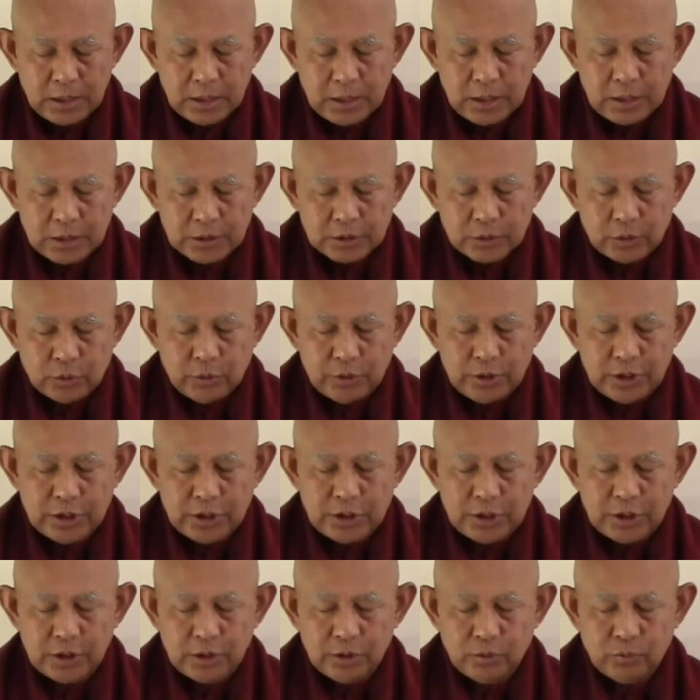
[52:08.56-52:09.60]
So in
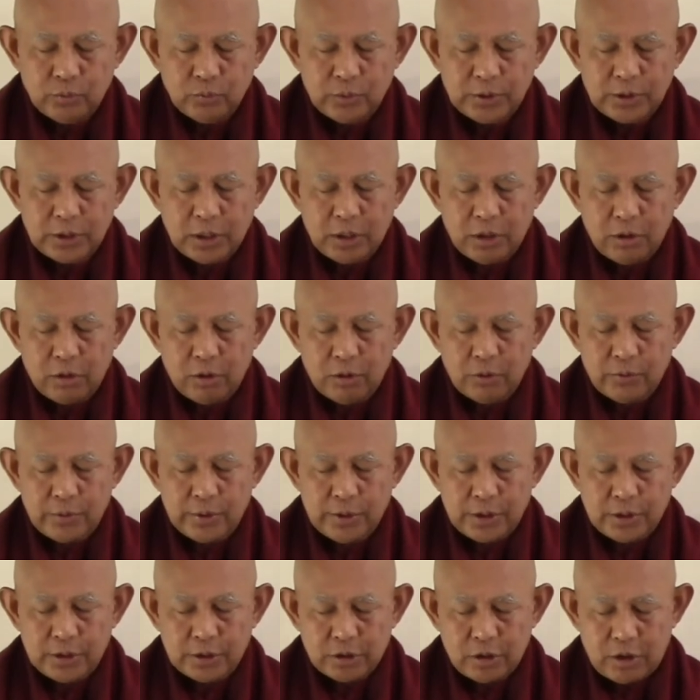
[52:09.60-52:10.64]
here we are
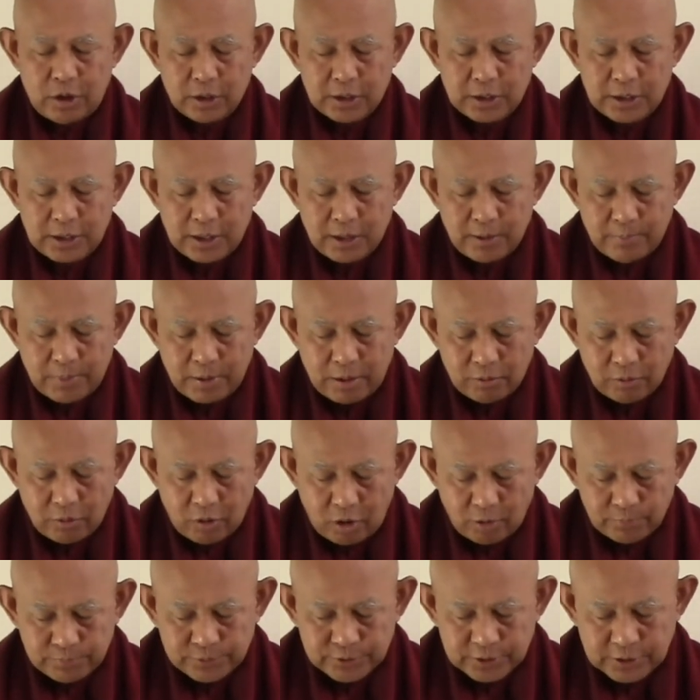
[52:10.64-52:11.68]
already talking about
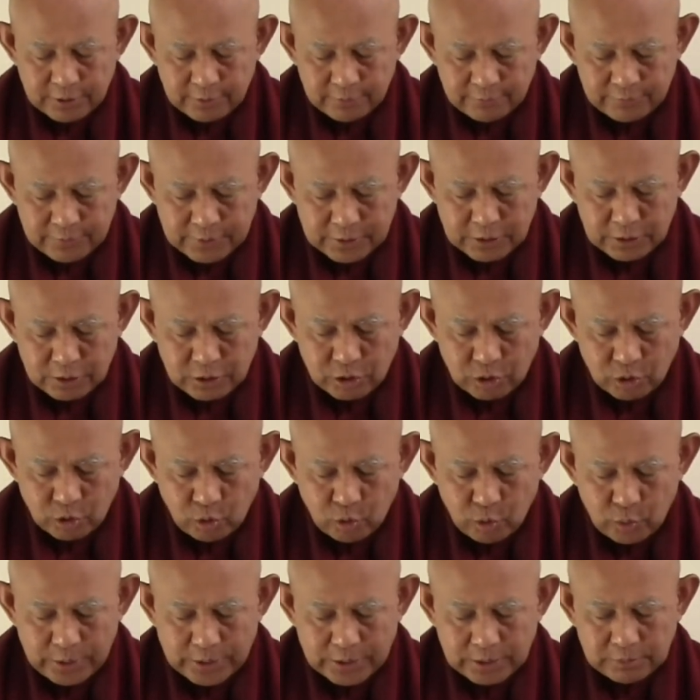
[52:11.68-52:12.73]
observing,
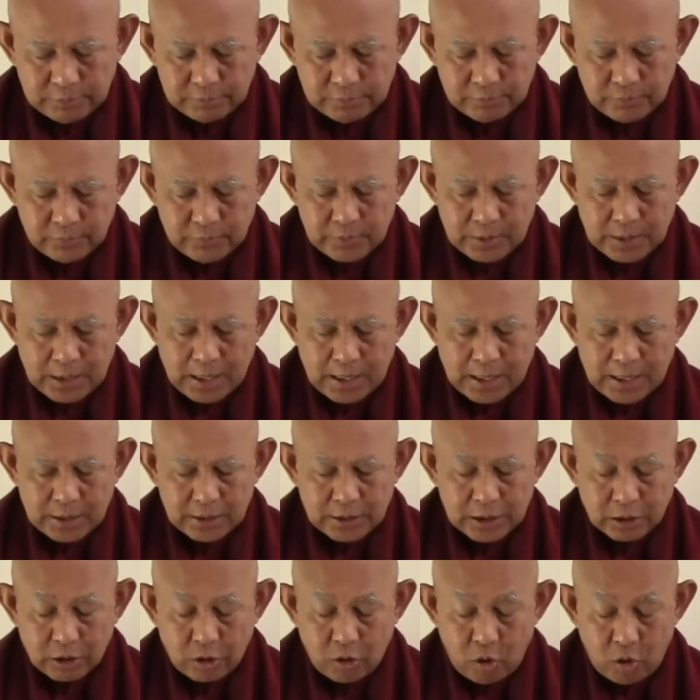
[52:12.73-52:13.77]
knowing, and the
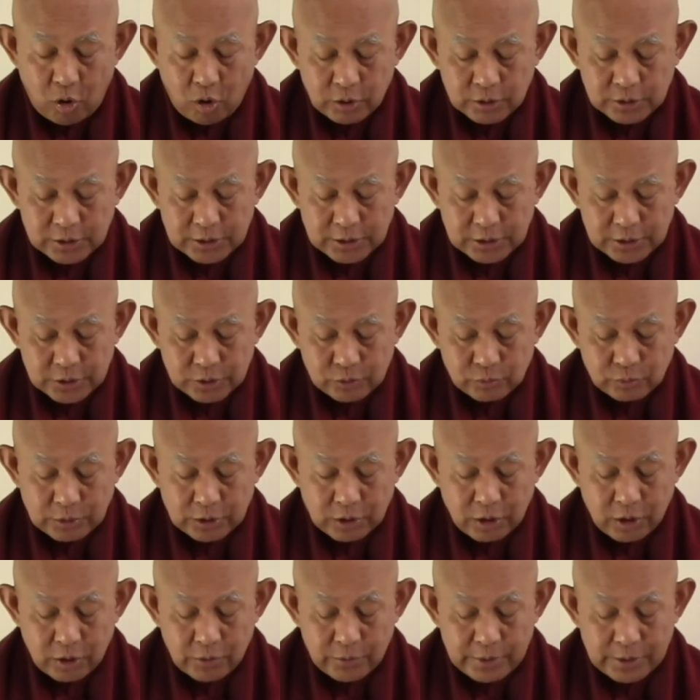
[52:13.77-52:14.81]
causes, we
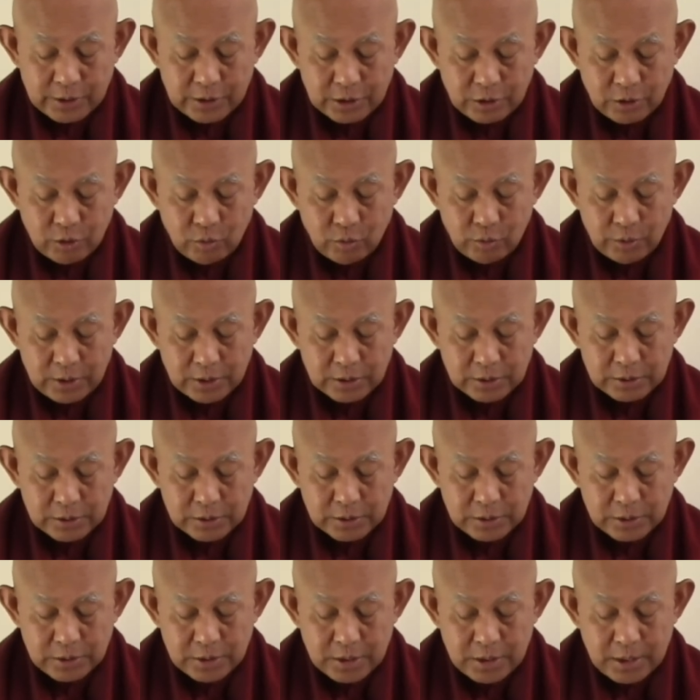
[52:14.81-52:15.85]
already know it.
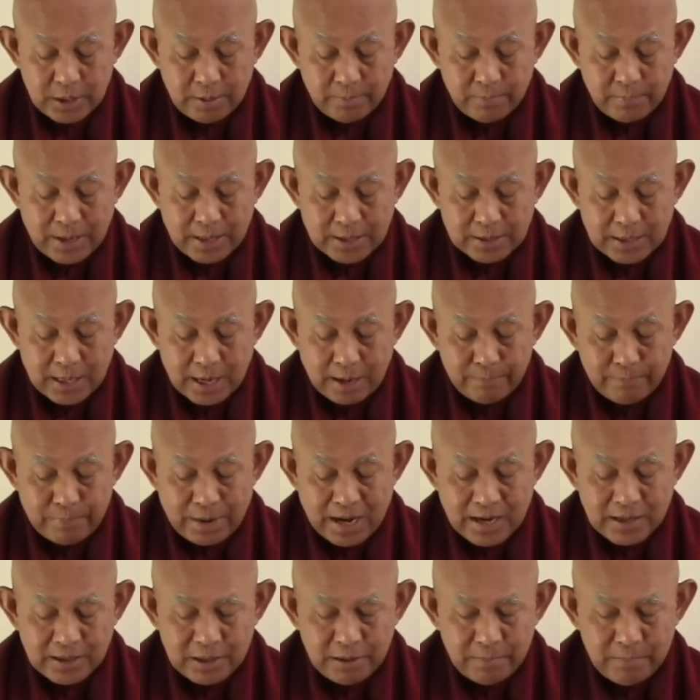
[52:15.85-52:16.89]
But
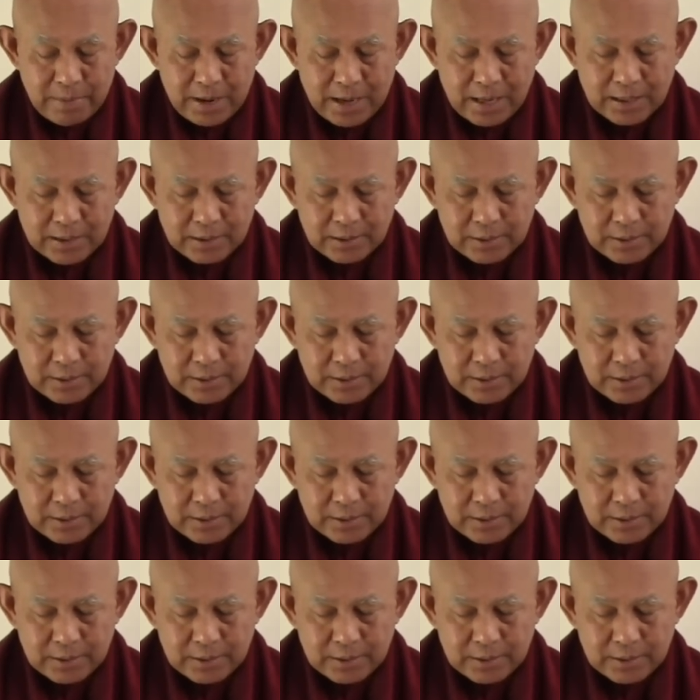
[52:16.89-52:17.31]
abandonment,